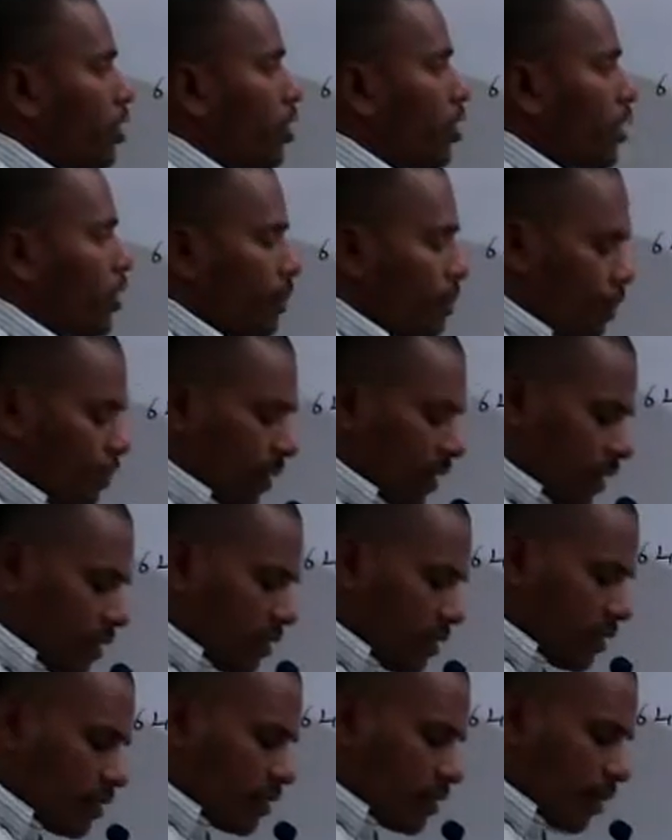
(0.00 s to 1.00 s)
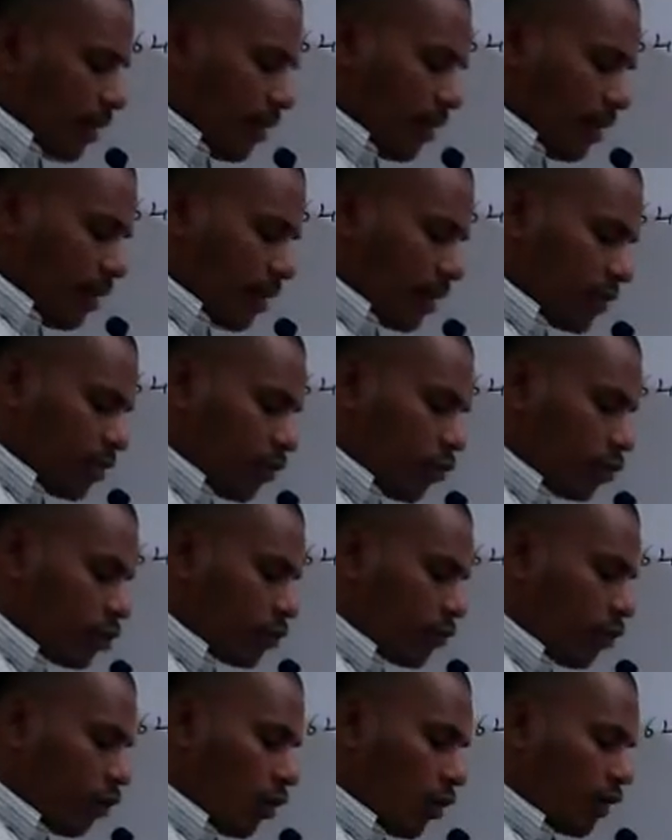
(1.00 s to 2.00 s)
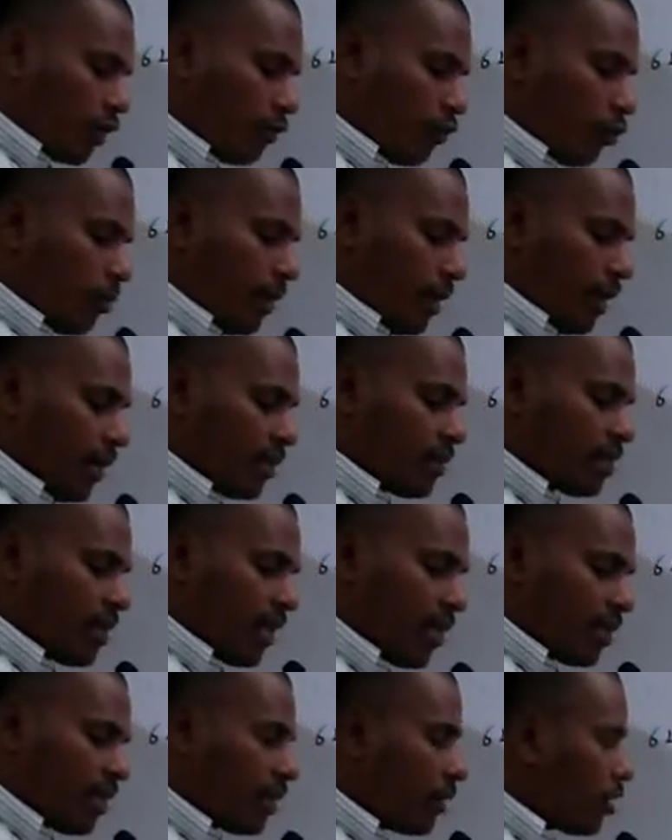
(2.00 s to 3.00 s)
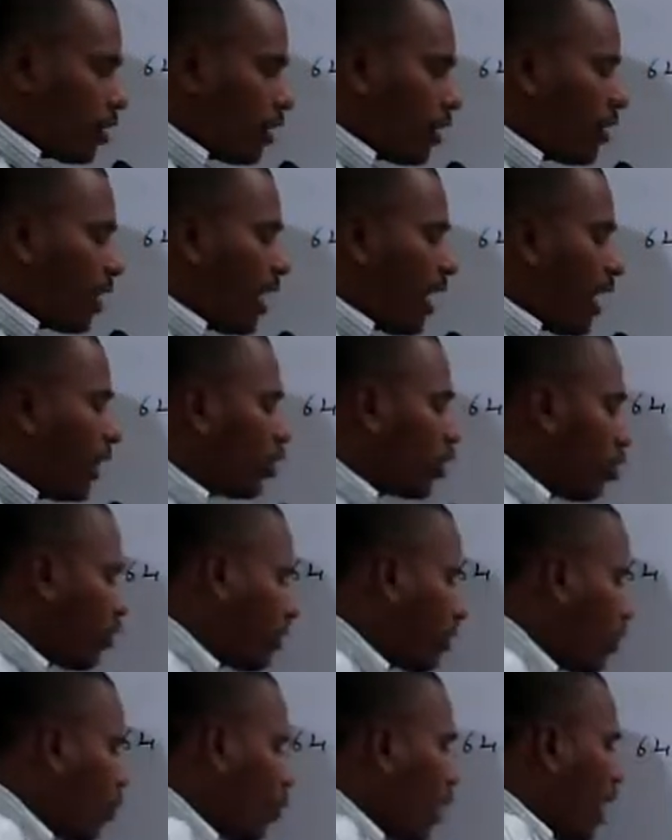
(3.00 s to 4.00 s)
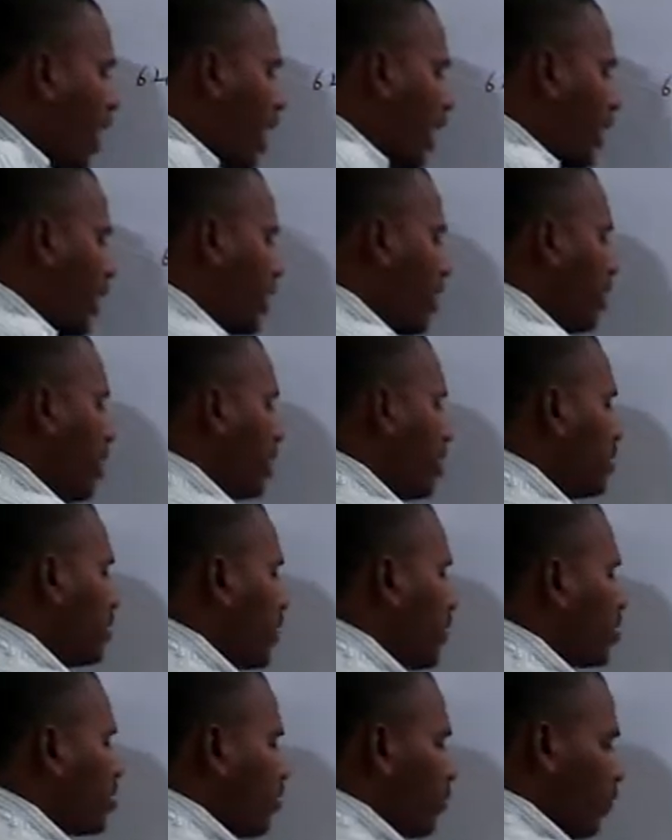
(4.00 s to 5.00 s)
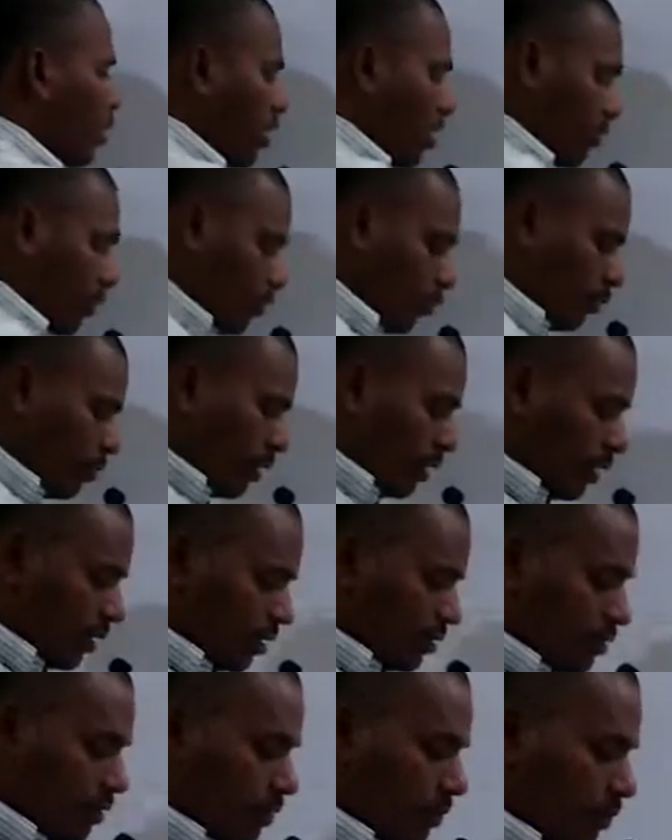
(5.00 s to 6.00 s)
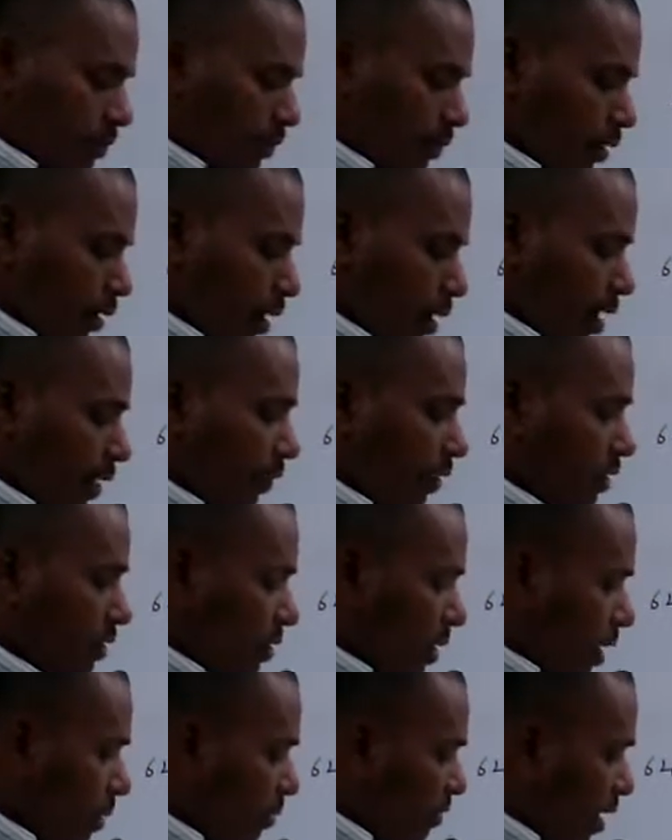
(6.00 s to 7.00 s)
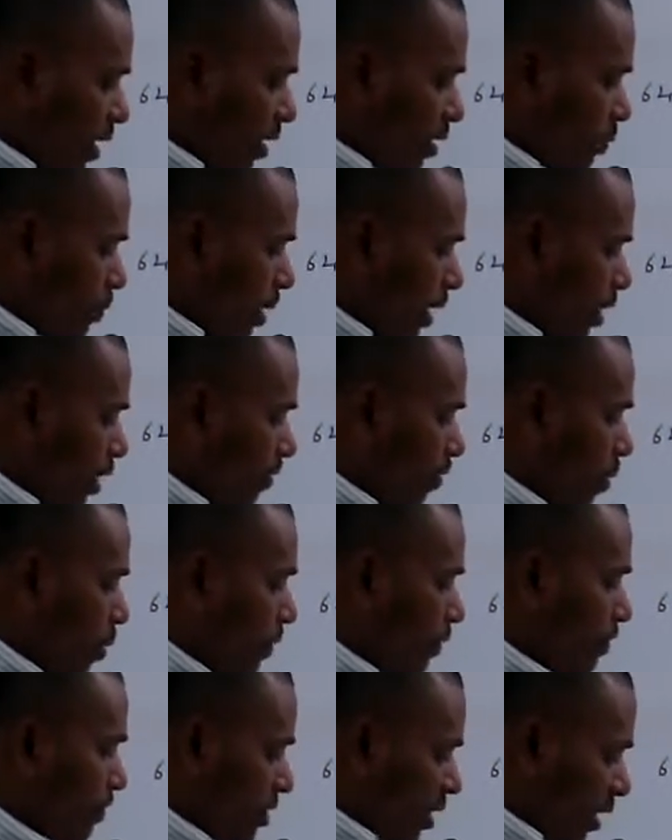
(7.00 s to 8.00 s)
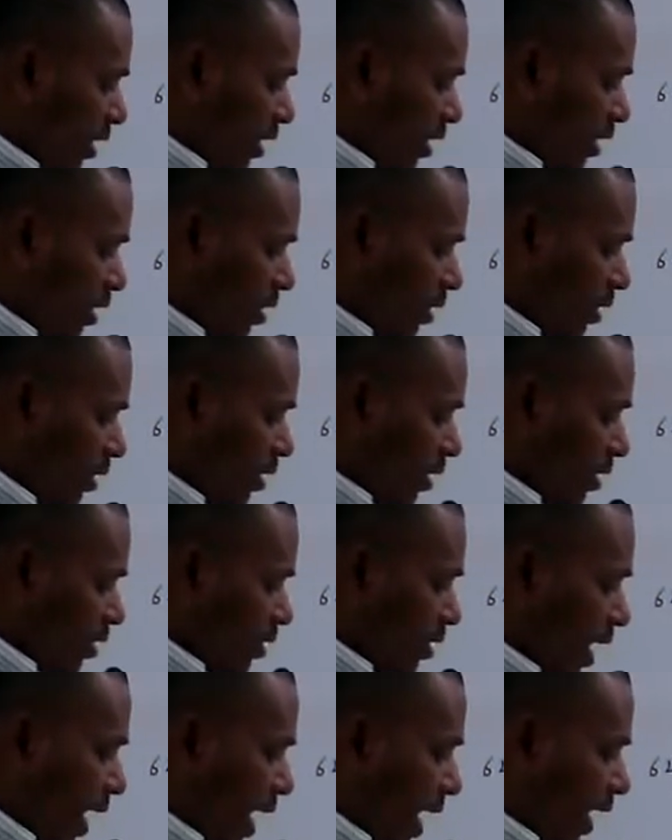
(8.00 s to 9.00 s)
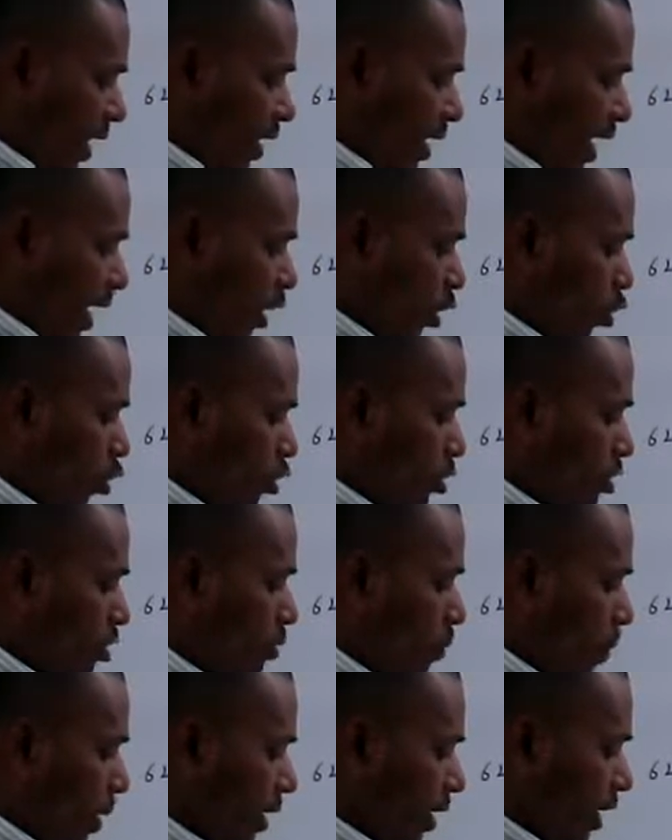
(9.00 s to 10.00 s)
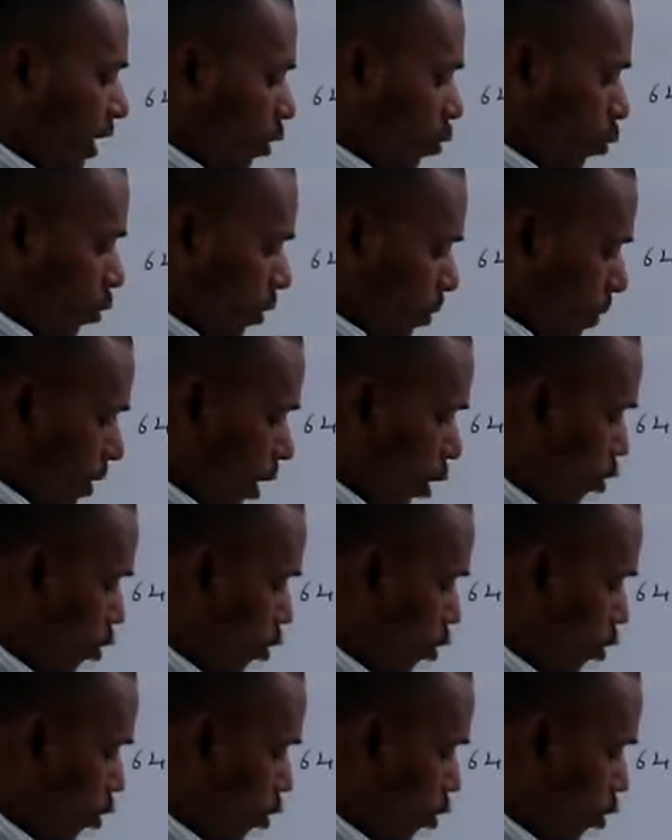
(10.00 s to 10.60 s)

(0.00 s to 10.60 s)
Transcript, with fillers: Okay. Since perimeter is equals to 44 meters, okay, the length of the wire is also 44 meters. If the same wire is bent in the form of a circle, the area enclosed by it would be